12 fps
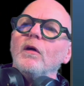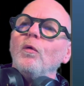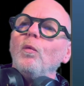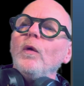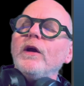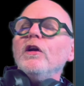
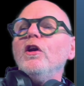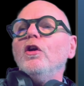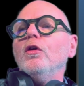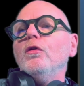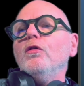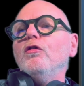We can
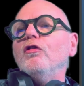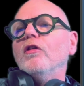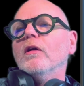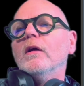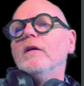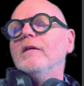use
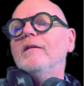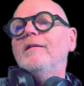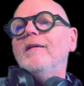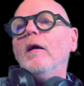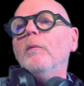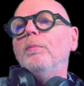
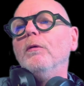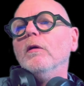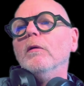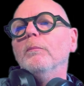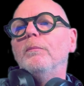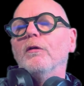
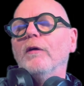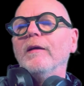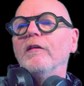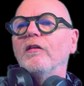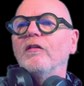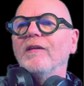double
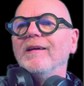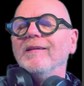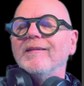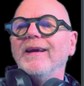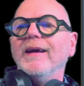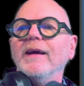
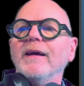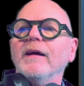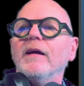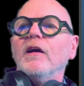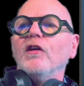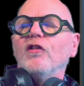parentheses here,
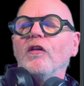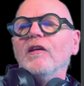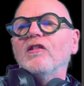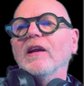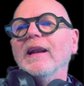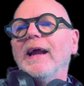so
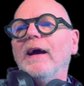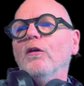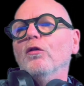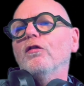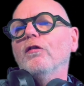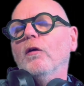this
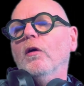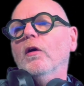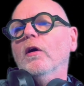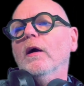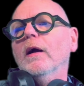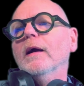allows
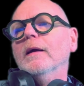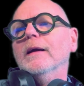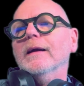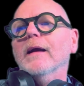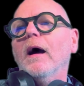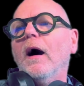for an
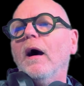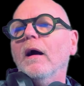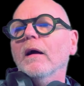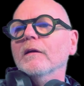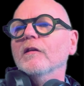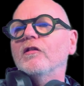
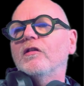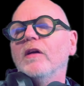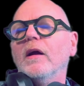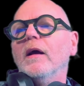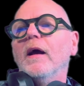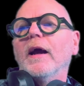enhanced
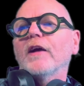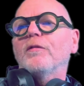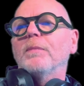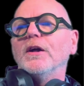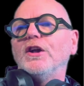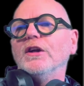
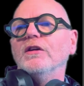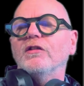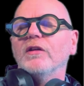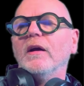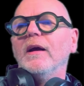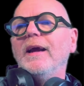
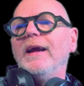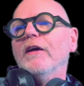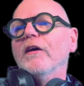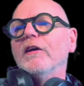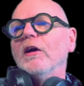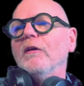expressions. Here
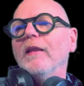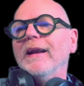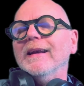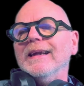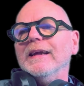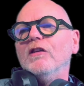I don't
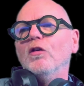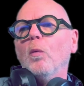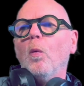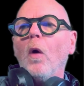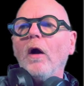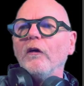then need to
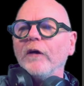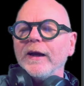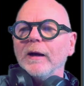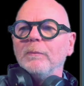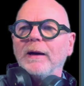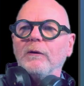worry
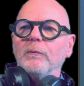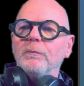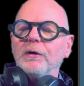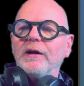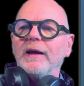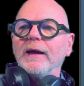about
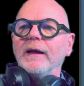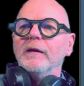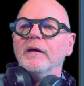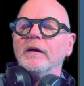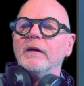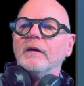putting in
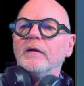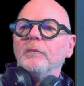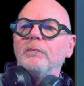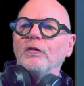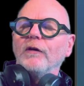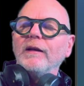
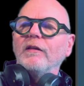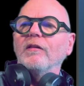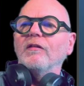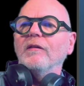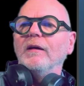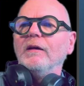
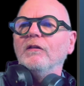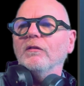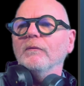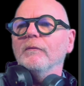parentheses